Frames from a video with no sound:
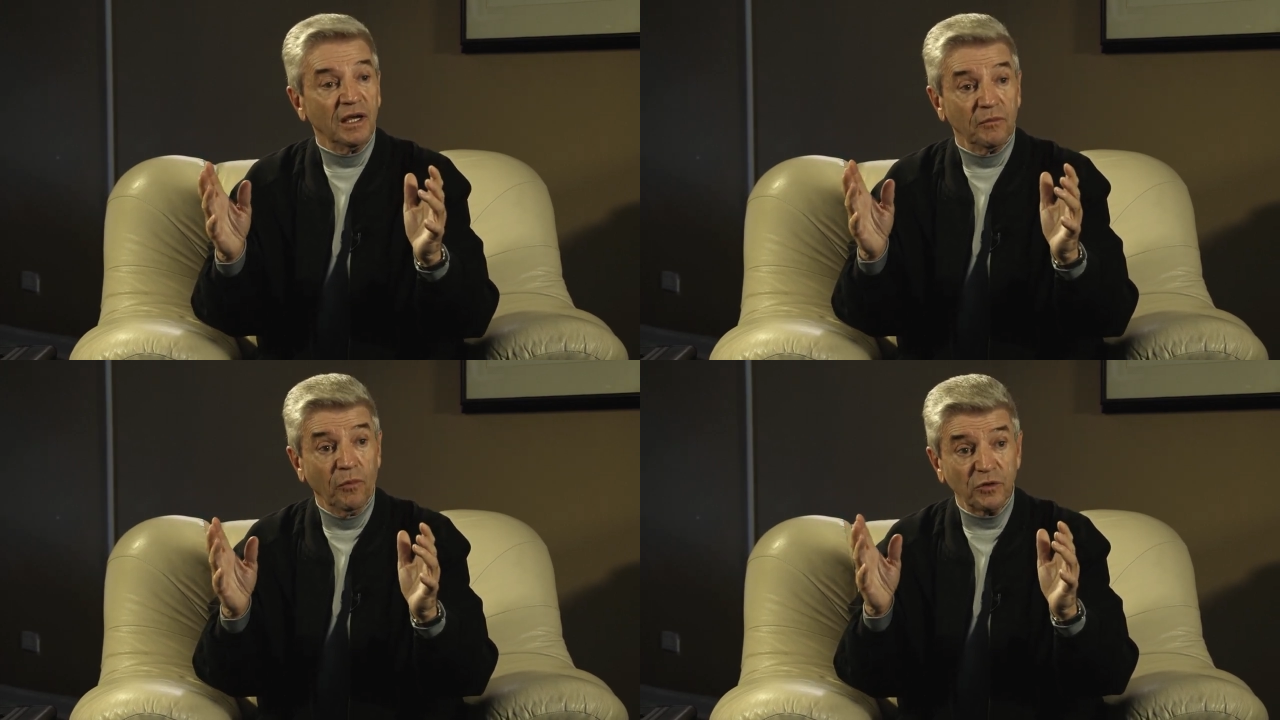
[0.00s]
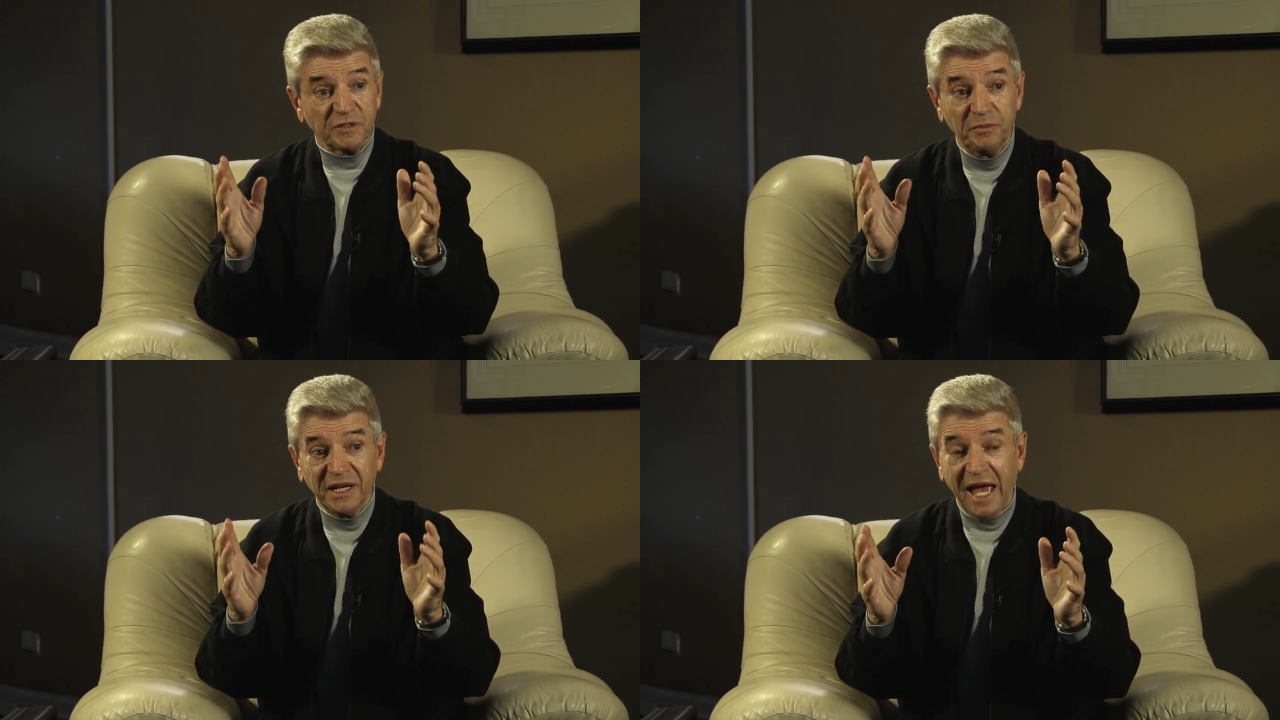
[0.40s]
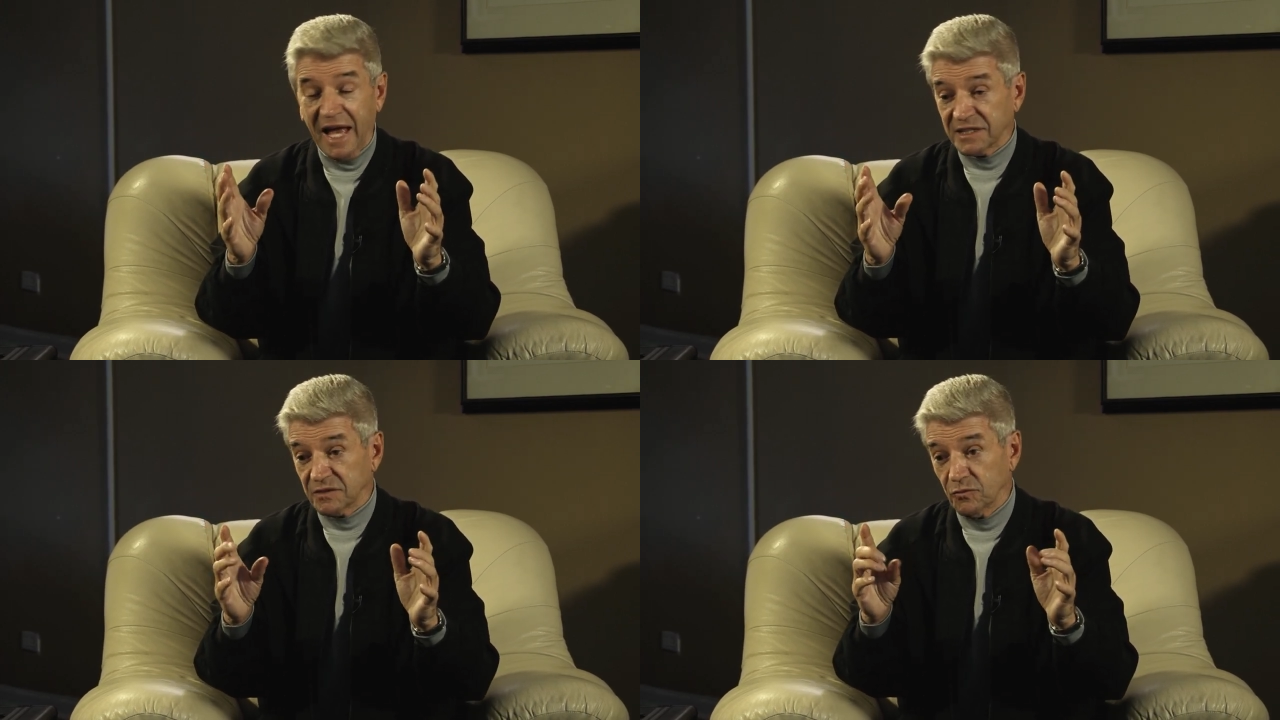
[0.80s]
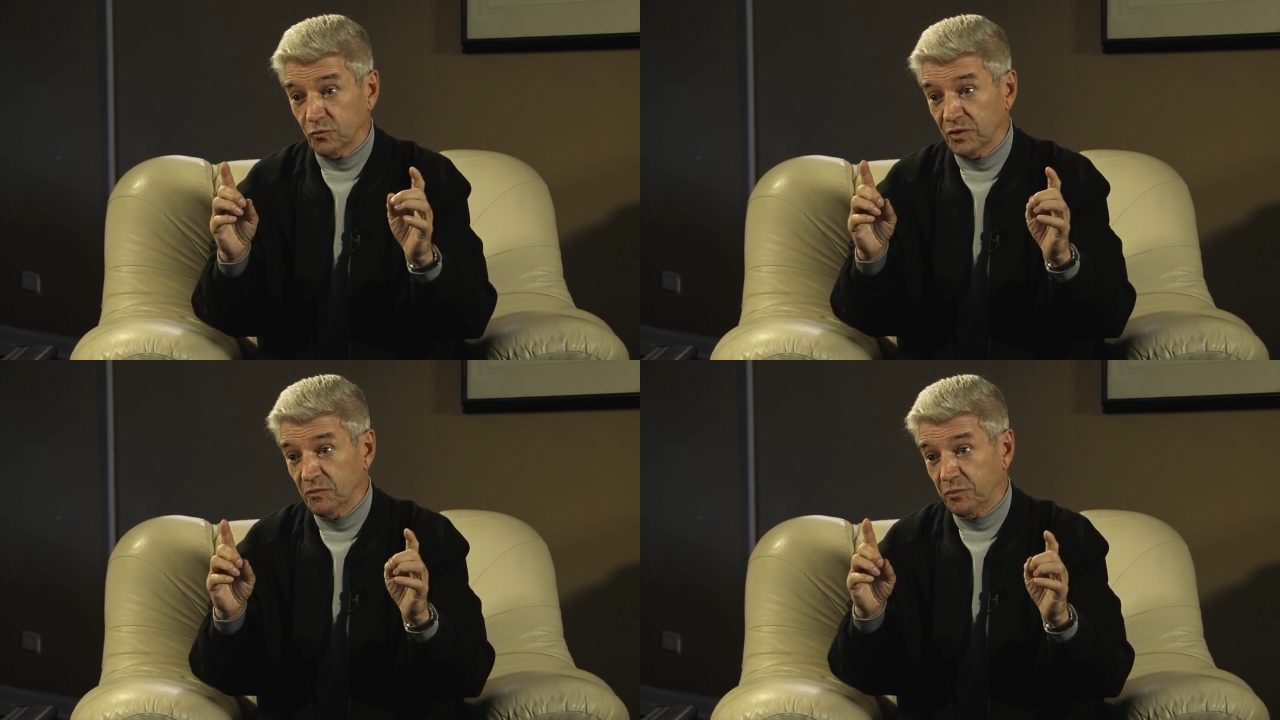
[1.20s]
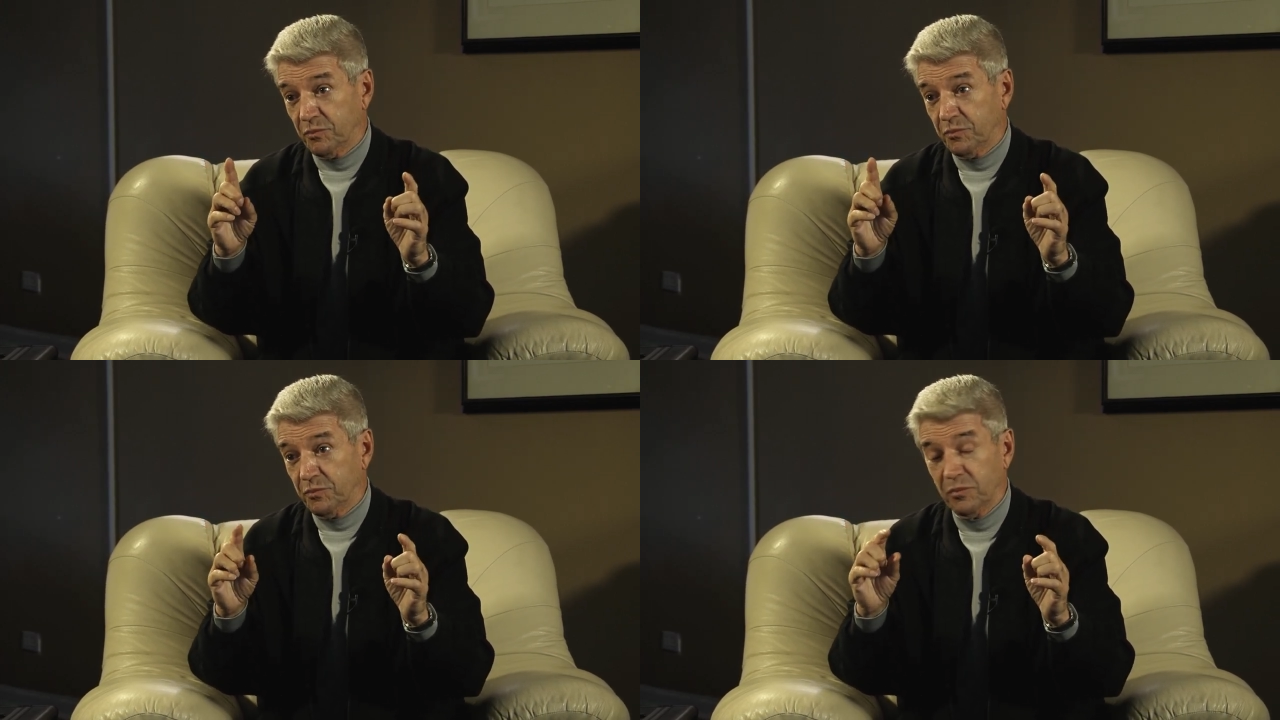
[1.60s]
most big acts wouldn't
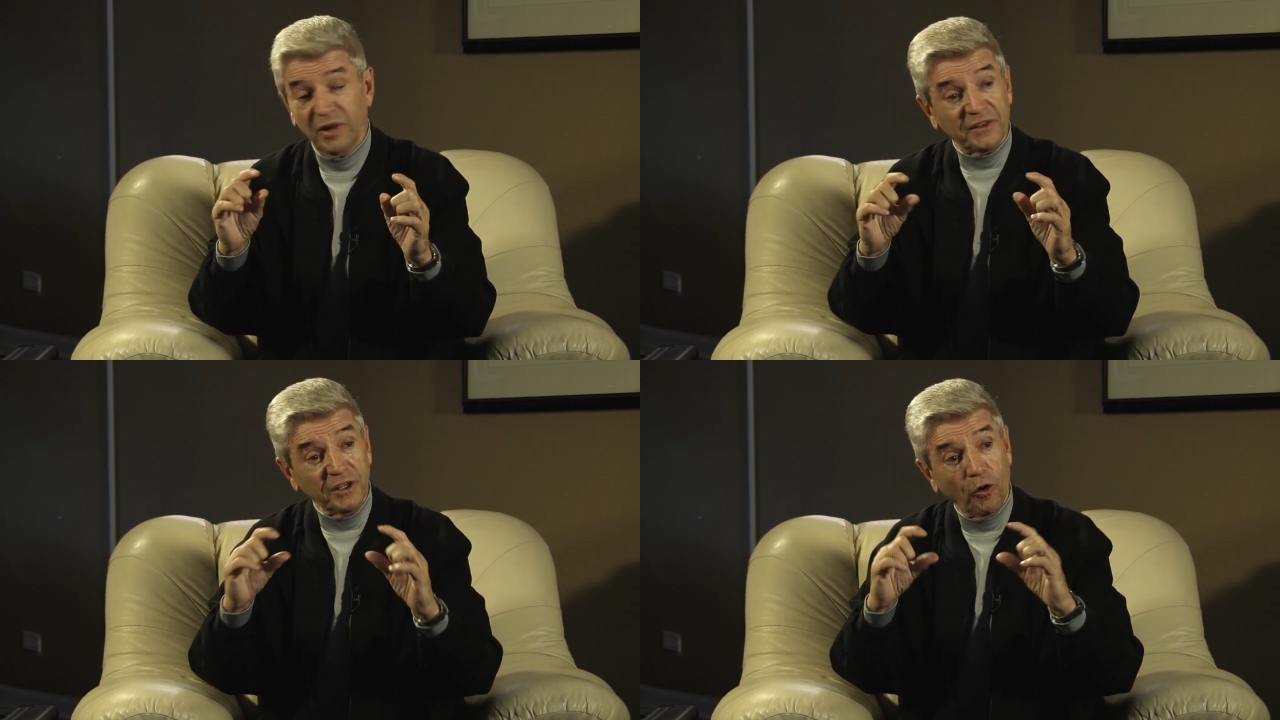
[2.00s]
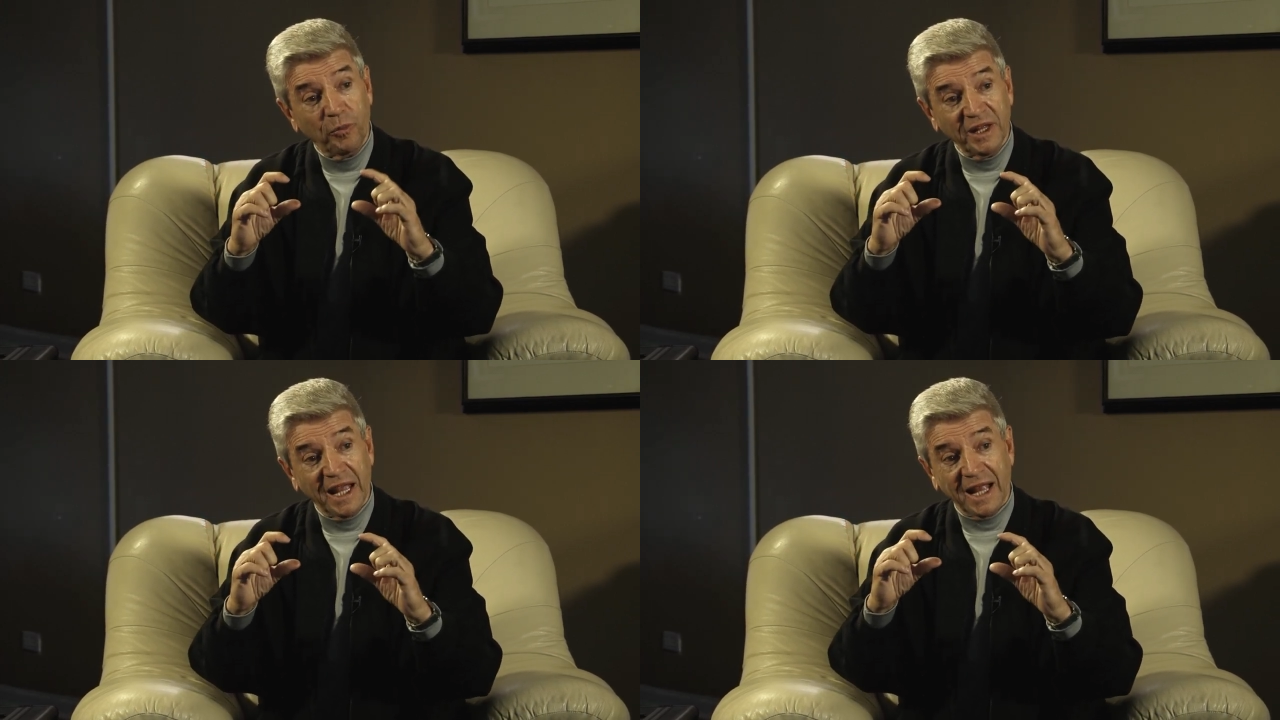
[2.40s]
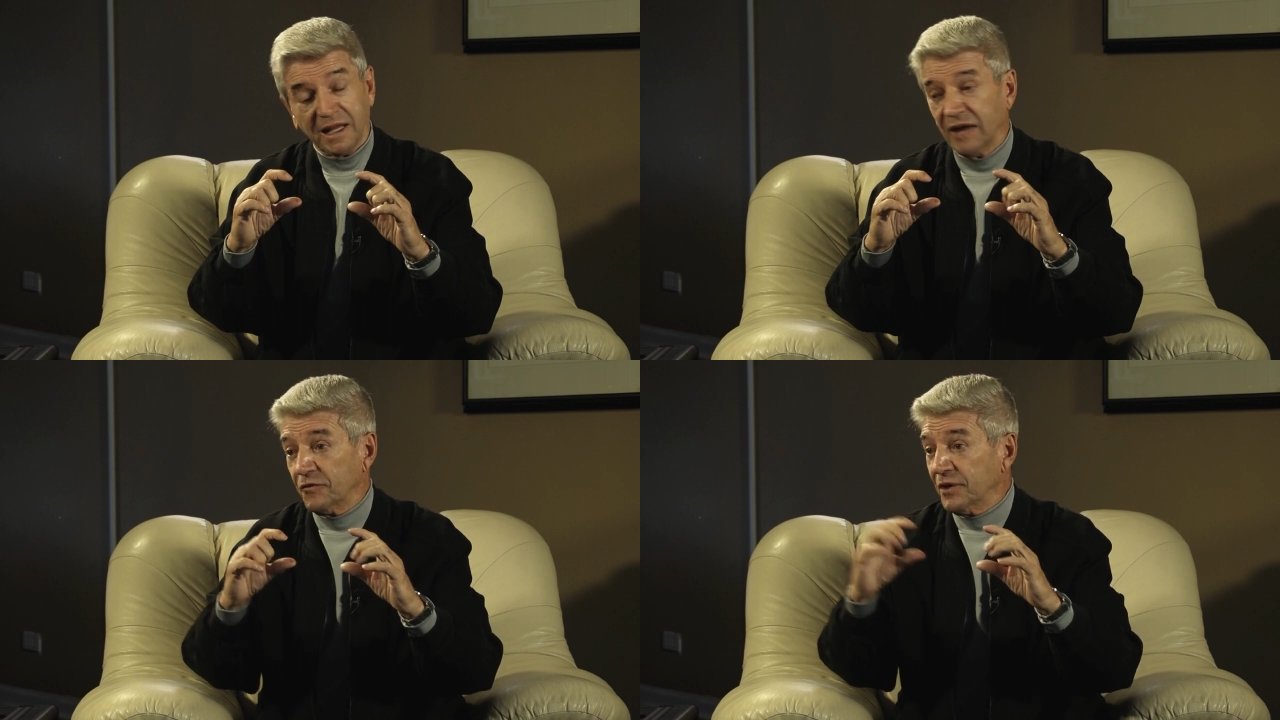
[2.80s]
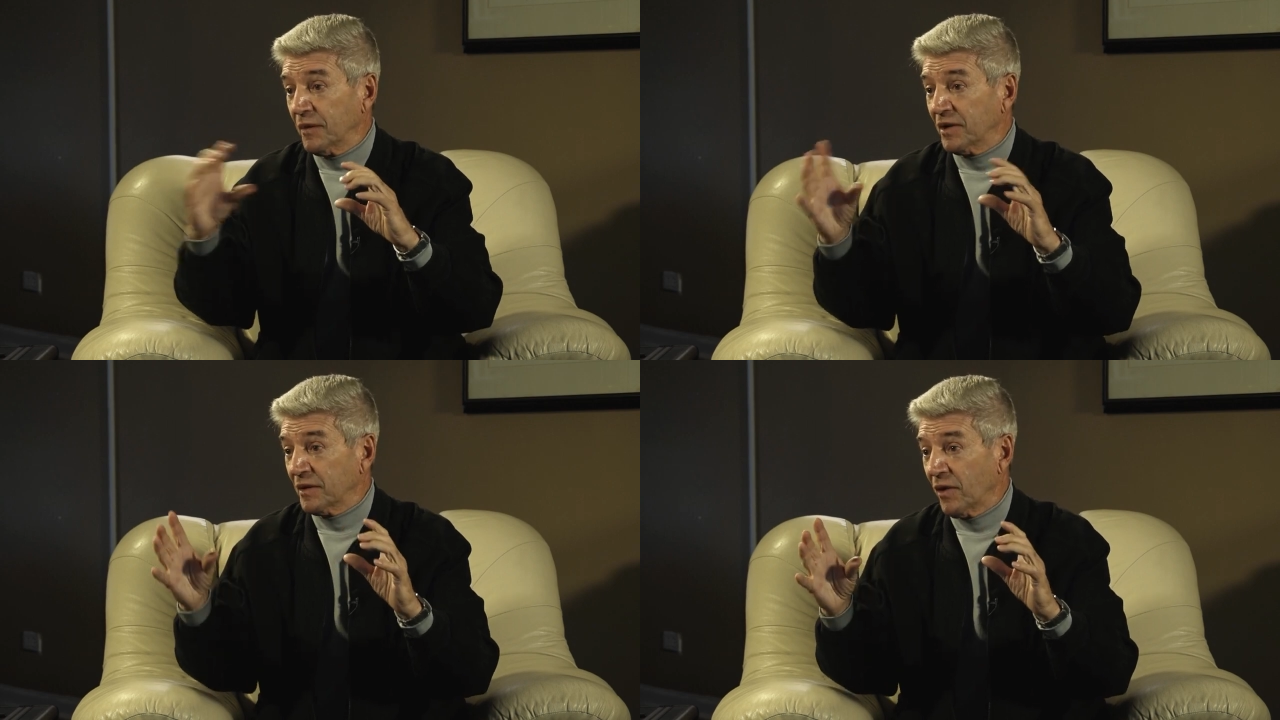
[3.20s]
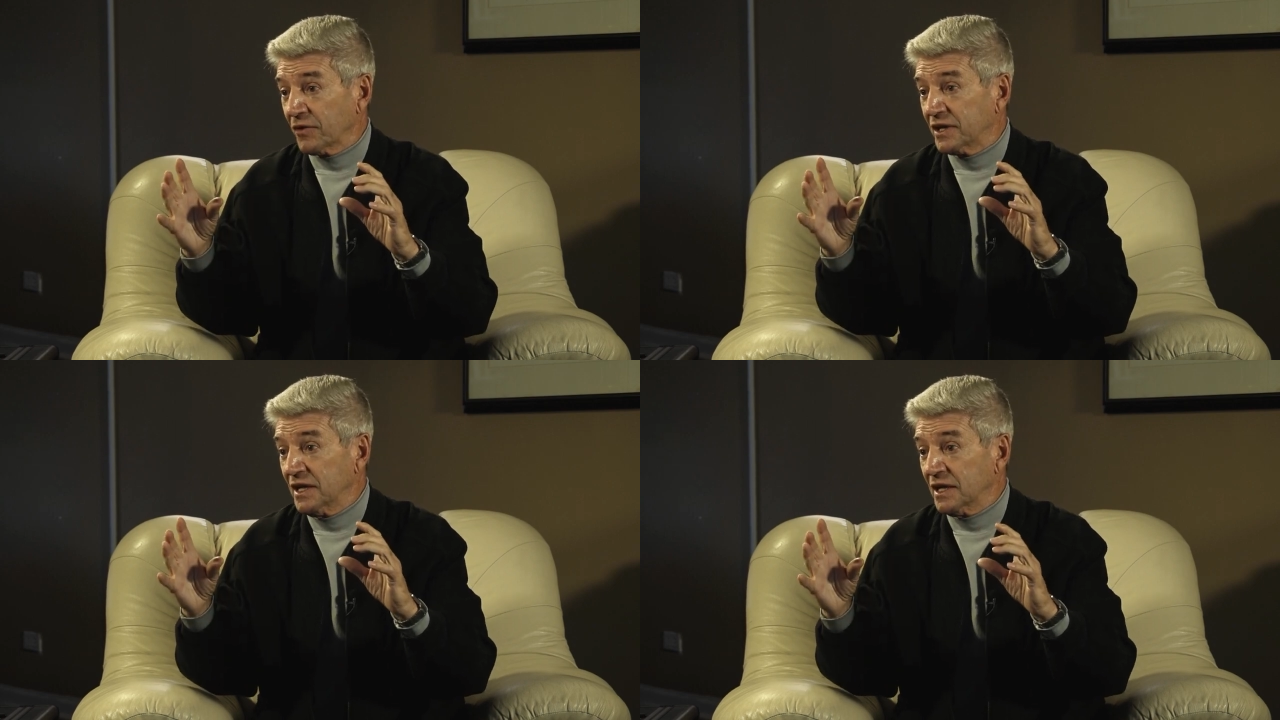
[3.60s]
let the opening act have their name on the
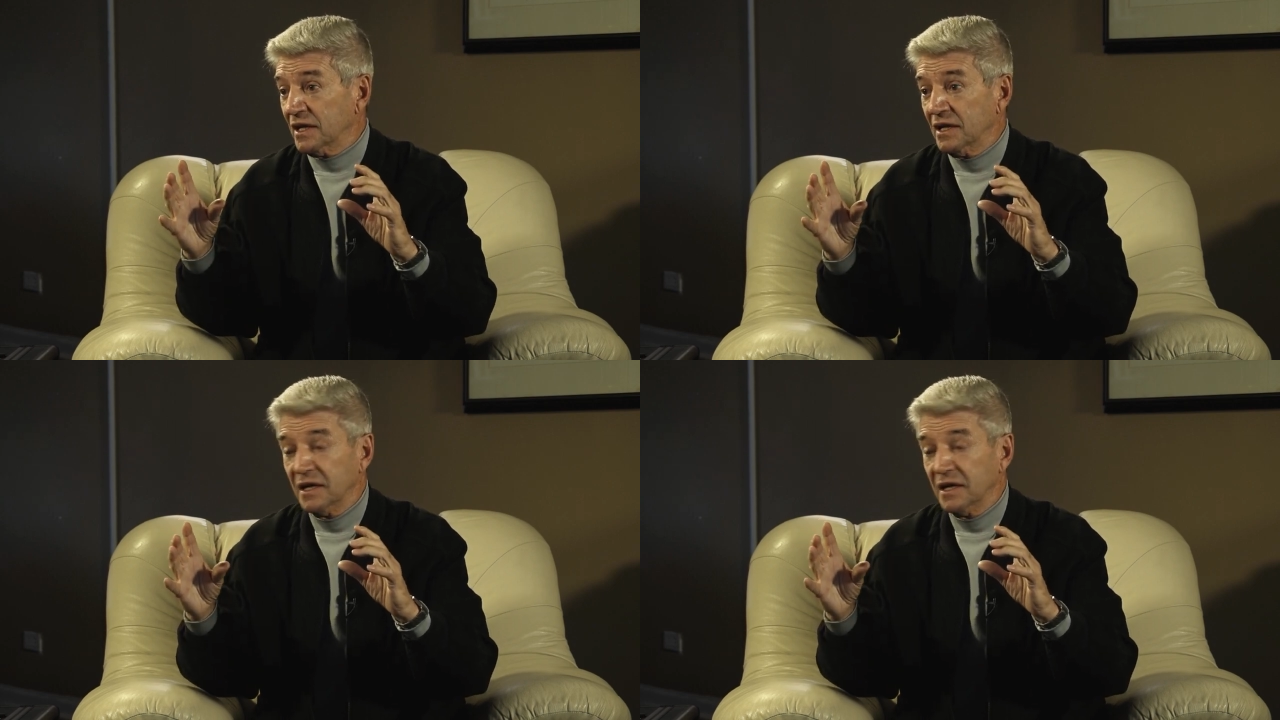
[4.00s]
marquee.